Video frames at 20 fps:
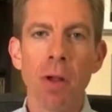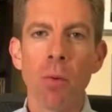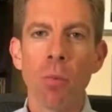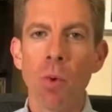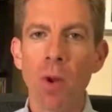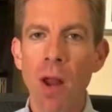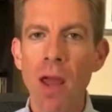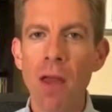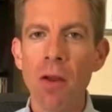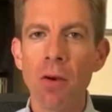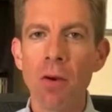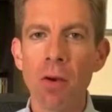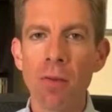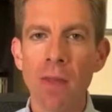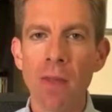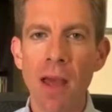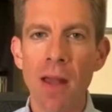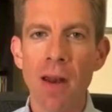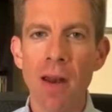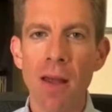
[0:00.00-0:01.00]
But when I
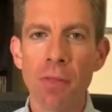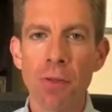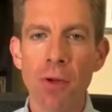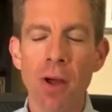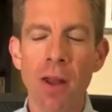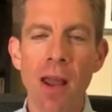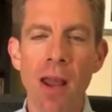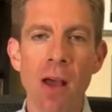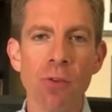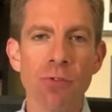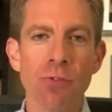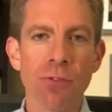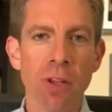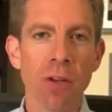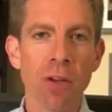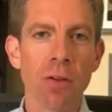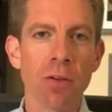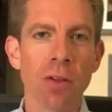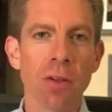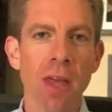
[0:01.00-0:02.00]
heard that, I thought, how
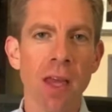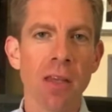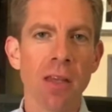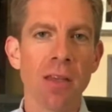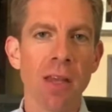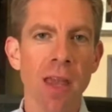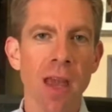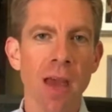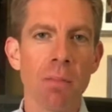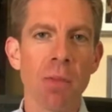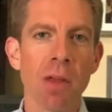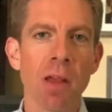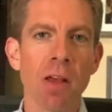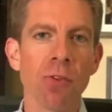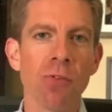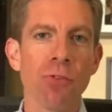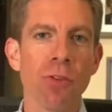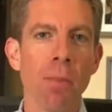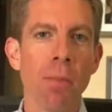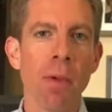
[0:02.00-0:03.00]
cynical can you get?
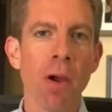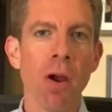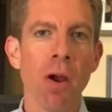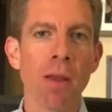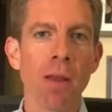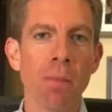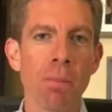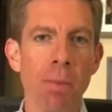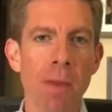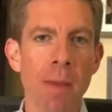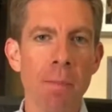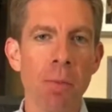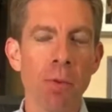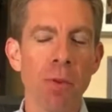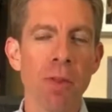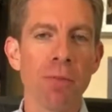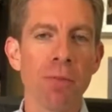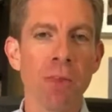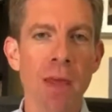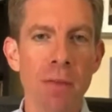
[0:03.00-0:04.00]
Because the American
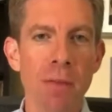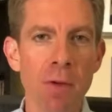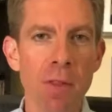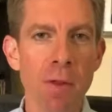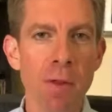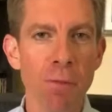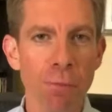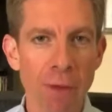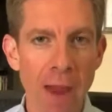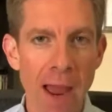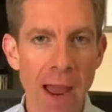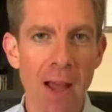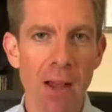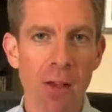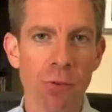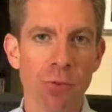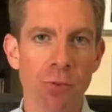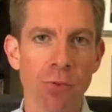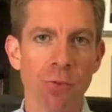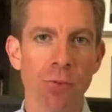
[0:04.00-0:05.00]
people, if given the
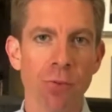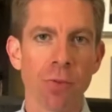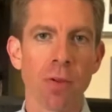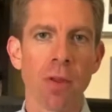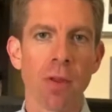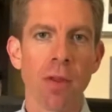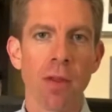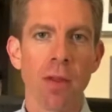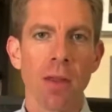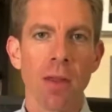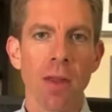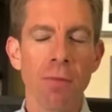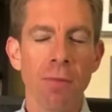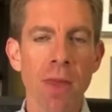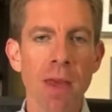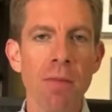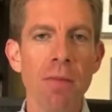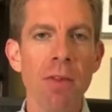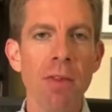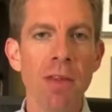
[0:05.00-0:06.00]
facts,
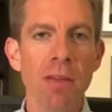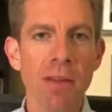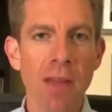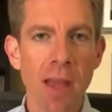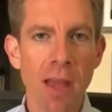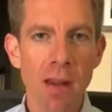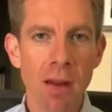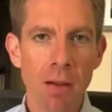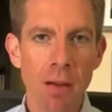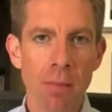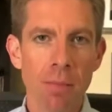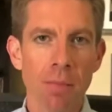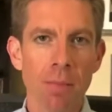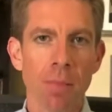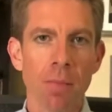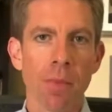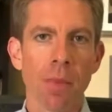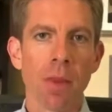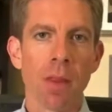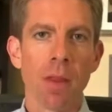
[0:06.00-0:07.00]
if given the data,
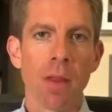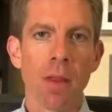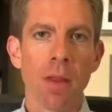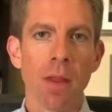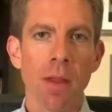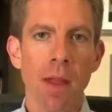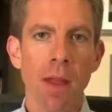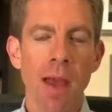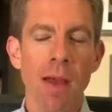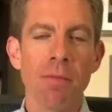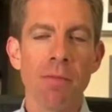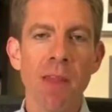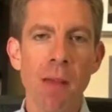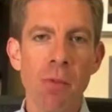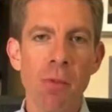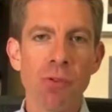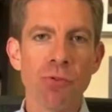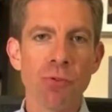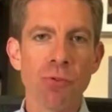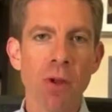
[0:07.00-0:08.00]
have
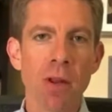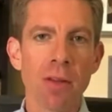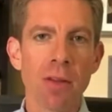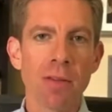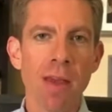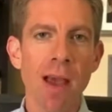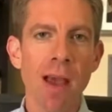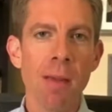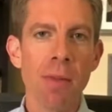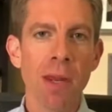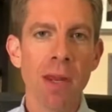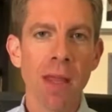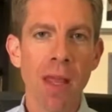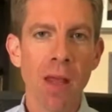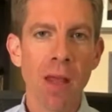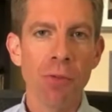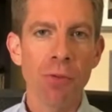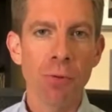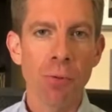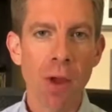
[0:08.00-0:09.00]
demonstrated time and
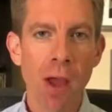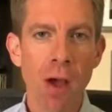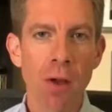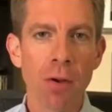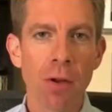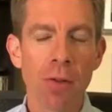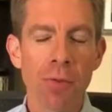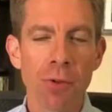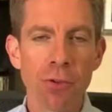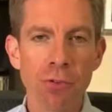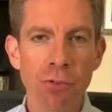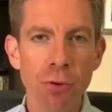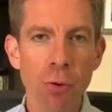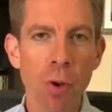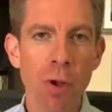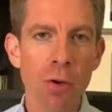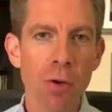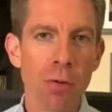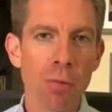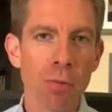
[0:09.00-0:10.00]
again throughout the
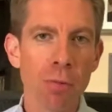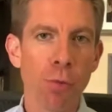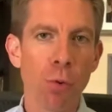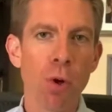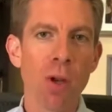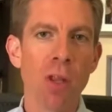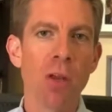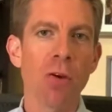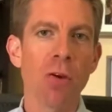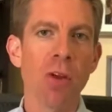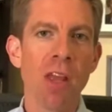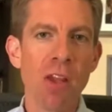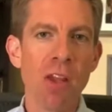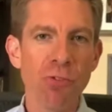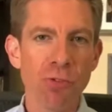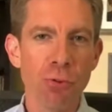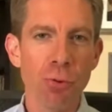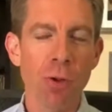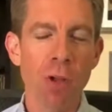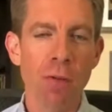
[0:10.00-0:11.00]
240-year
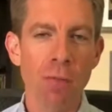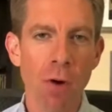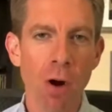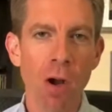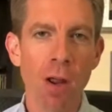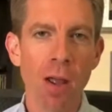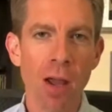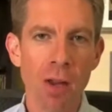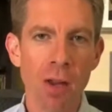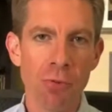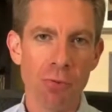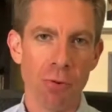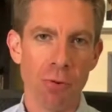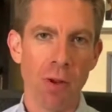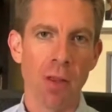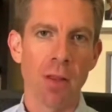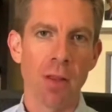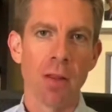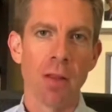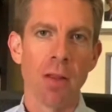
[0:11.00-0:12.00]
history of our
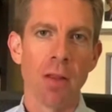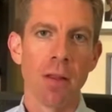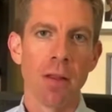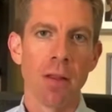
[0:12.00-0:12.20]
country